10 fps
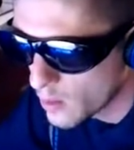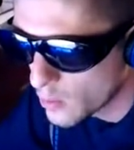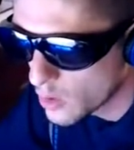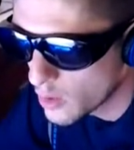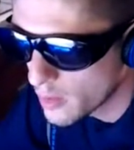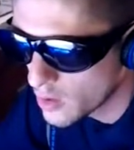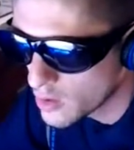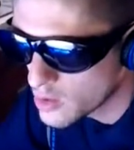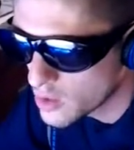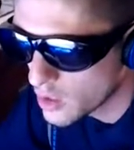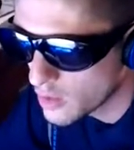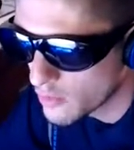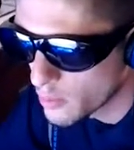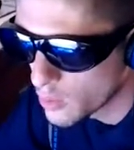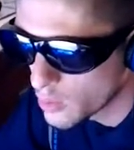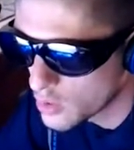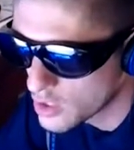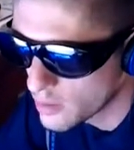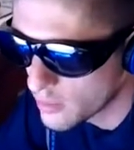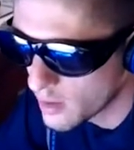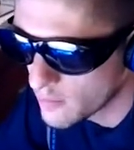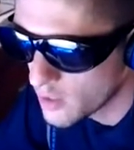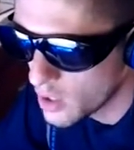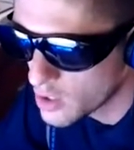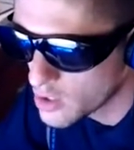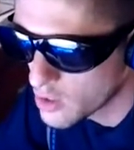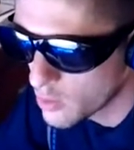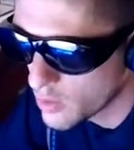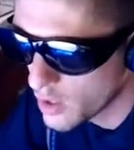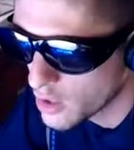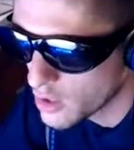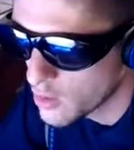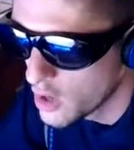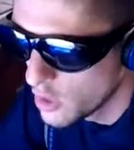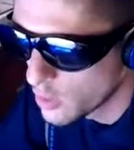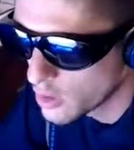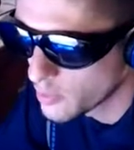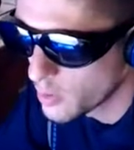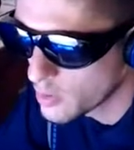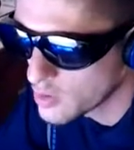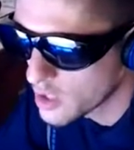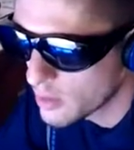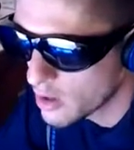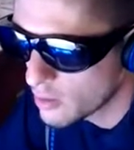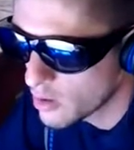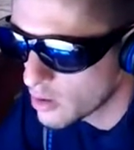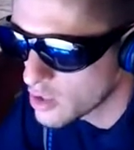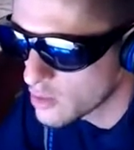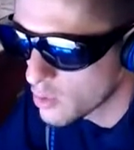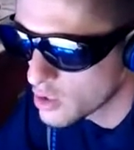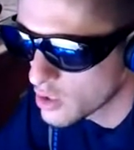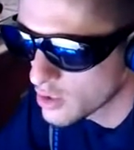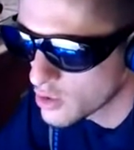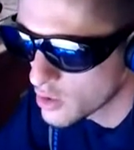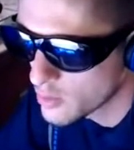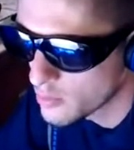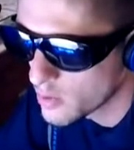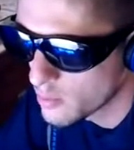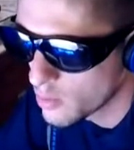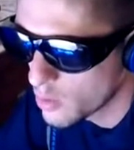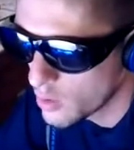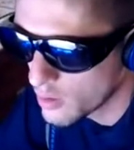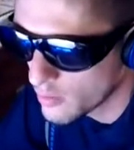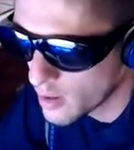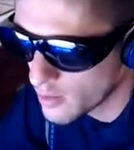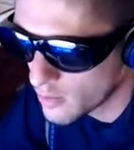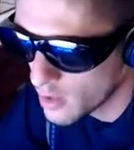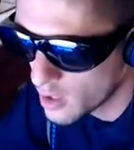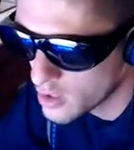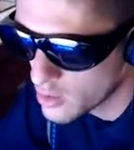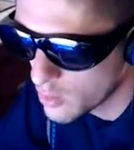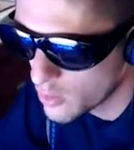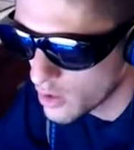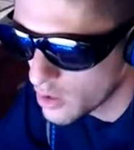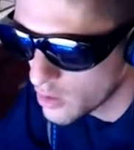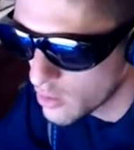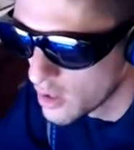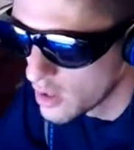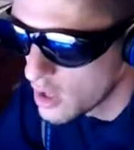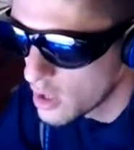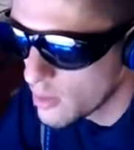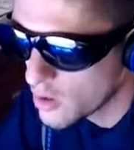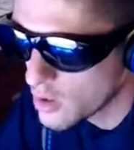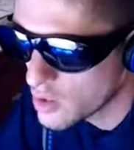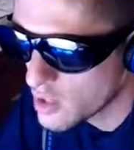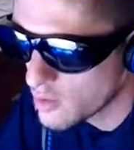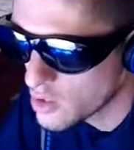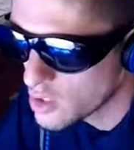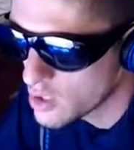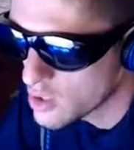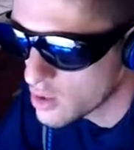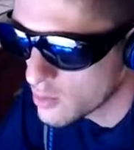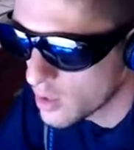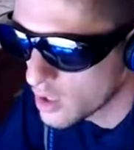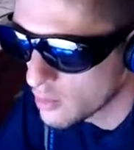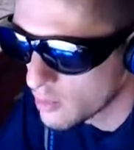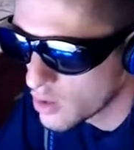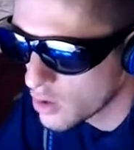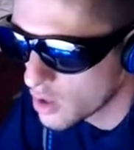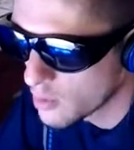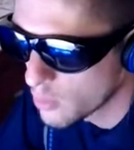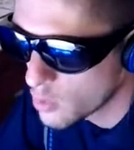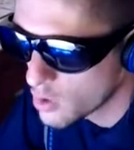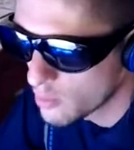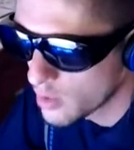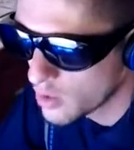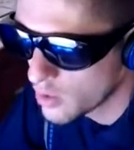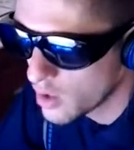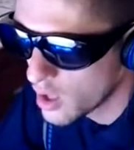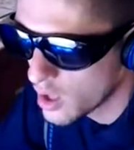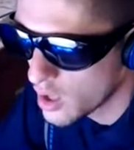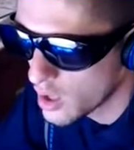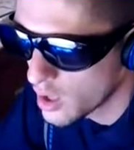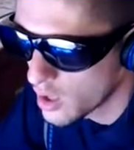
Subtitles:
What Americans think of abortion by Vox? No, thank you. What the polls say about Americans' abortion in the Supreme Court by Vox? No, thank you. Americans haven't changed their mind much on abortion, but they